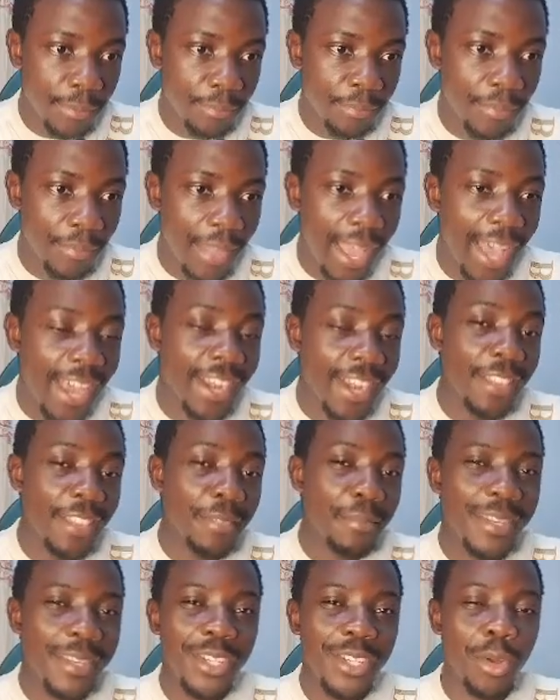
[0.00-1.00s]

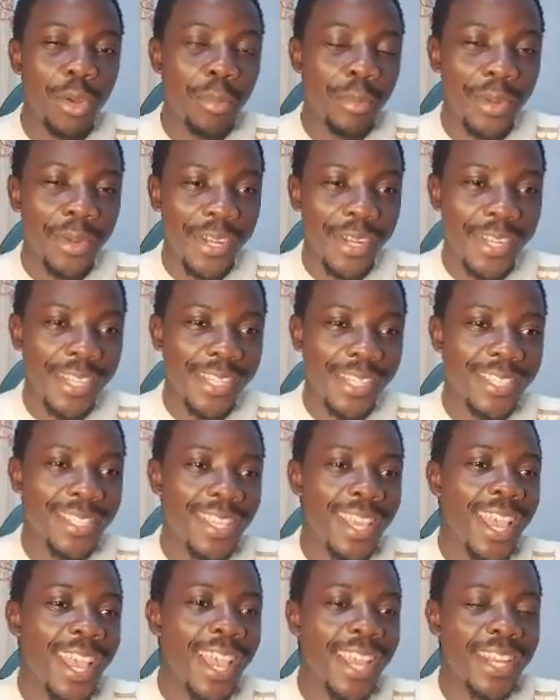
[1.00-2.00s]
arithmetic operators.
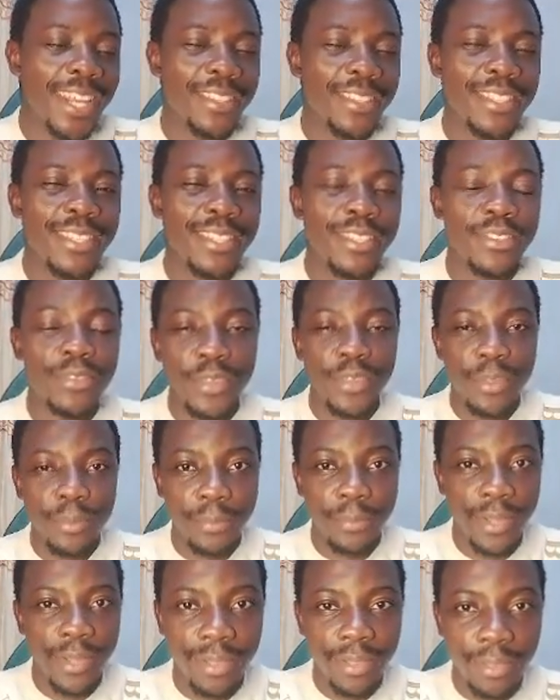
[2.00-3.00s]
Now, this is for the
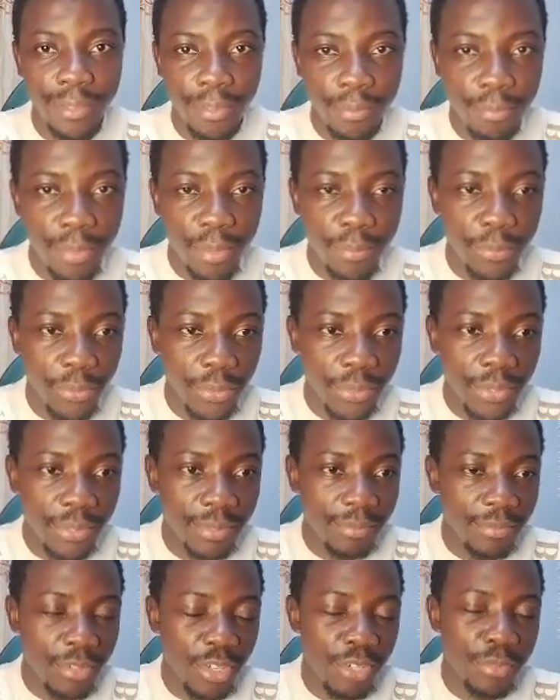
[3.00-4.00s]
math people,
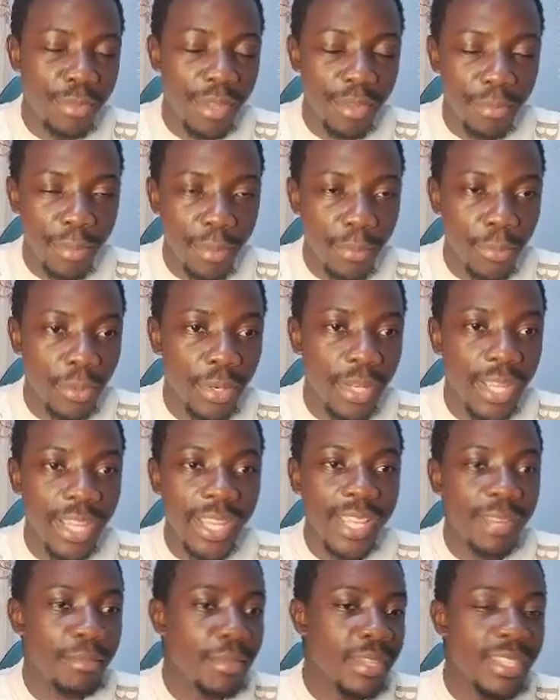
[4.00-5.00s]
not math people, like
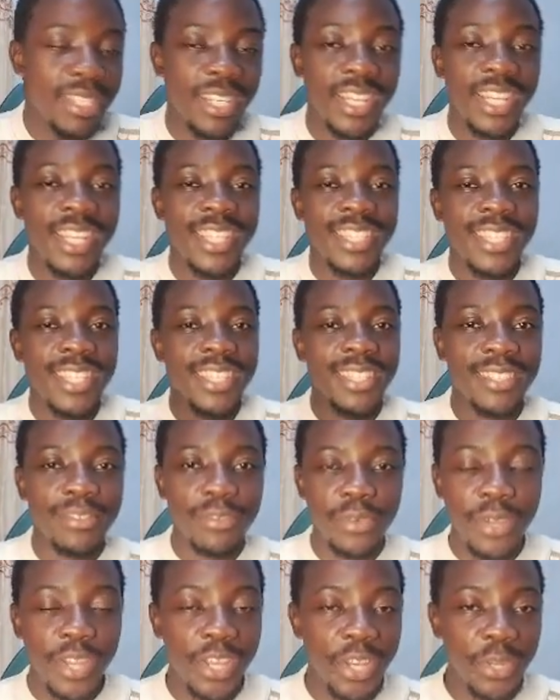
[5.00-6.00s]
basically it's just for
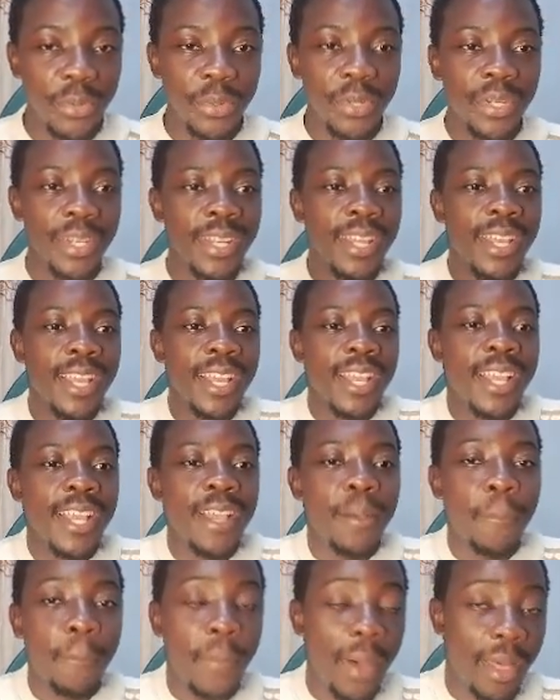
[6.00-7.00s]
anyone,
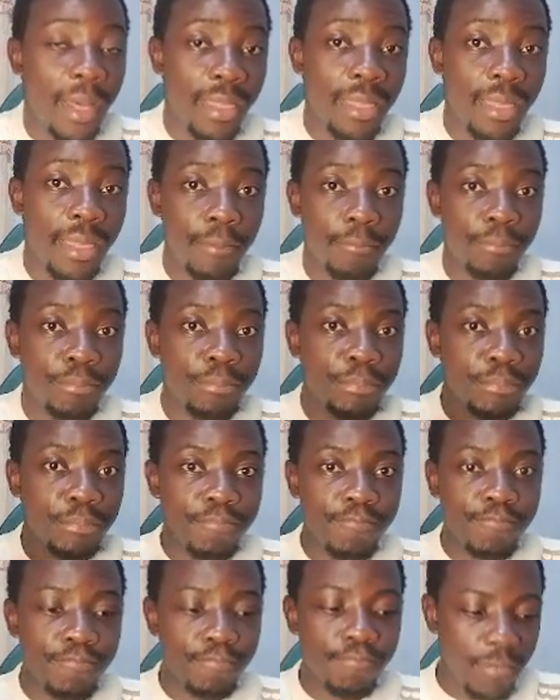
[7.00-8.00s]
math.
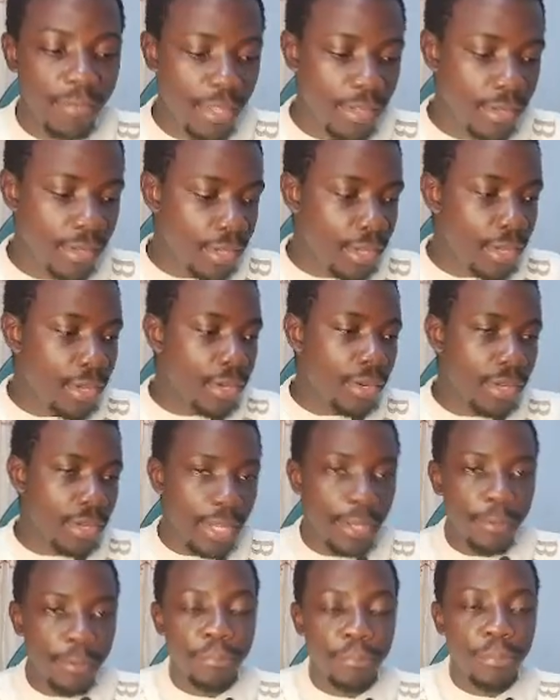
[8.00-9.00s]
Okay,
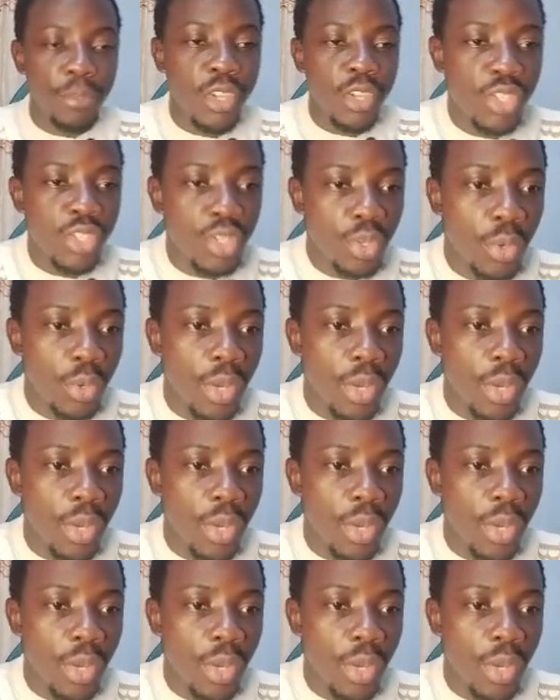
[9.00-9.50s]
so